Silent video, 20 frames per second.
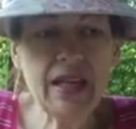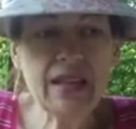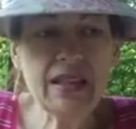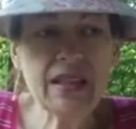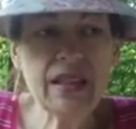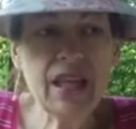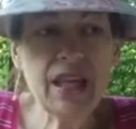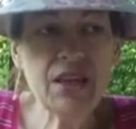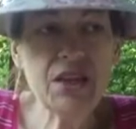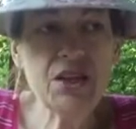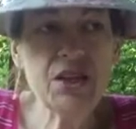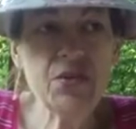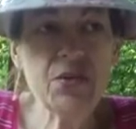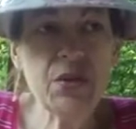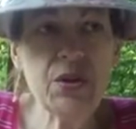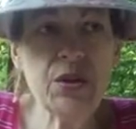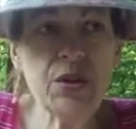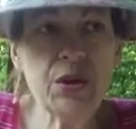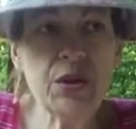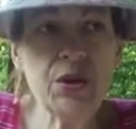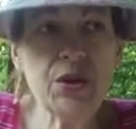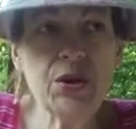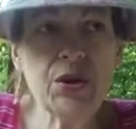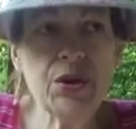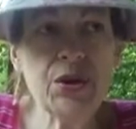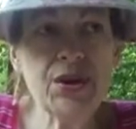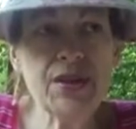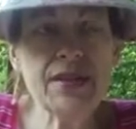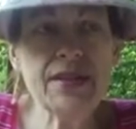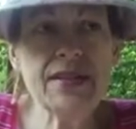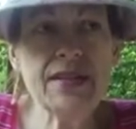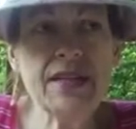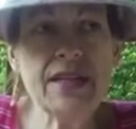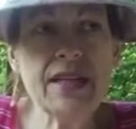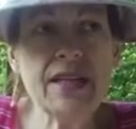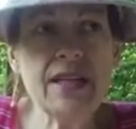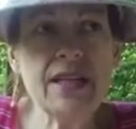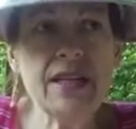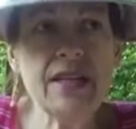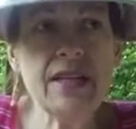lunch with the girls
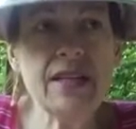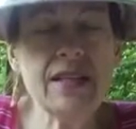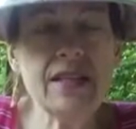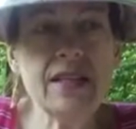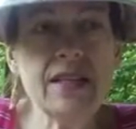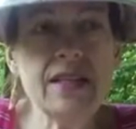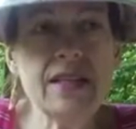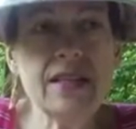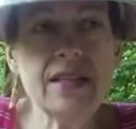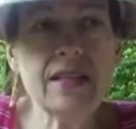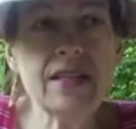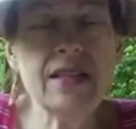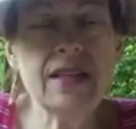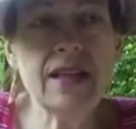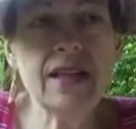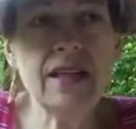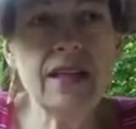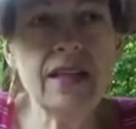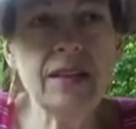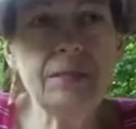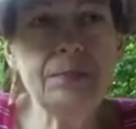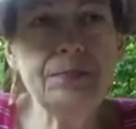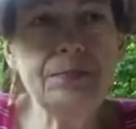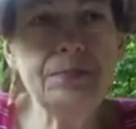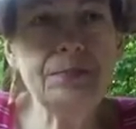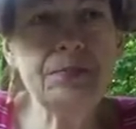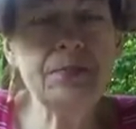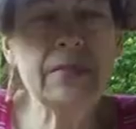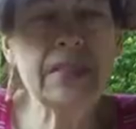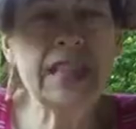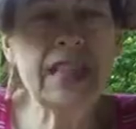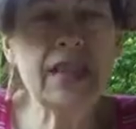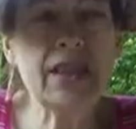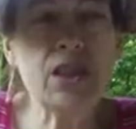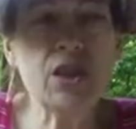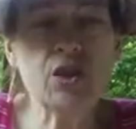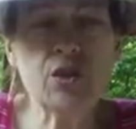is like the